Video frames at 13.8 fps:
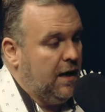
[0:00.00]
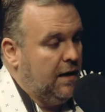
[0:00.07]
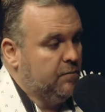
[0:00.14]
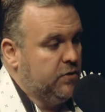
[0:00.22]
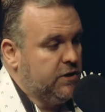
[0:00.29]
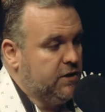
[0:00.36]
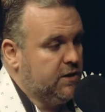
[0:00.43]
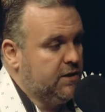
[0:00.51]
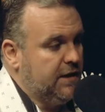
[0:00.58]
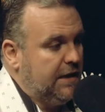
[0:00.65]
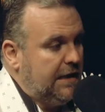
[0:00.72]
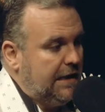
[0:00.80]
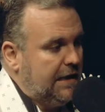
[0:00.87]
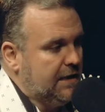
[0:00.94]
I'm just
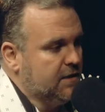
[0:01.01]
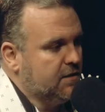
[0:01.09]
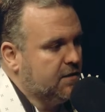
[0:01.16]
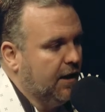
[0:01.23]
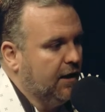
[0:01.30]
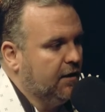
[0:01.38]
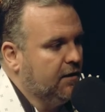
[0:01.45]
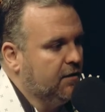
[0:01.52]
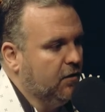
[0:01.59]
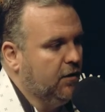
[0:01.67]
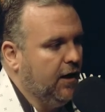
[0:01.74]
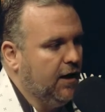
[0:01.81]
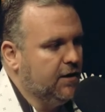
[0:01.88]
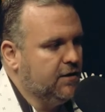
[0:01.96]
seeing it as like,
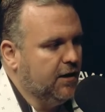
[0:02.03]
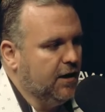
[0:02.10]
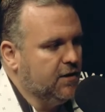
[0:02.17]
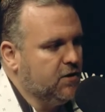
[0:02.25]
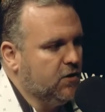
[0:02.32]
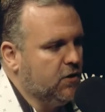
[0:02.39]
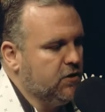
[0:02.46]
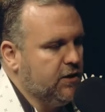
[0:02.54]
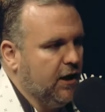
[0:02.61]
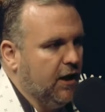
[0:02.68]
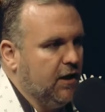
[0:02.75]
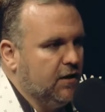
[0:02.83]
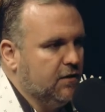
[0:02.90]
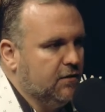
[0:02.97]
okay, today's
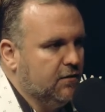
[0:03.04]
Thursday.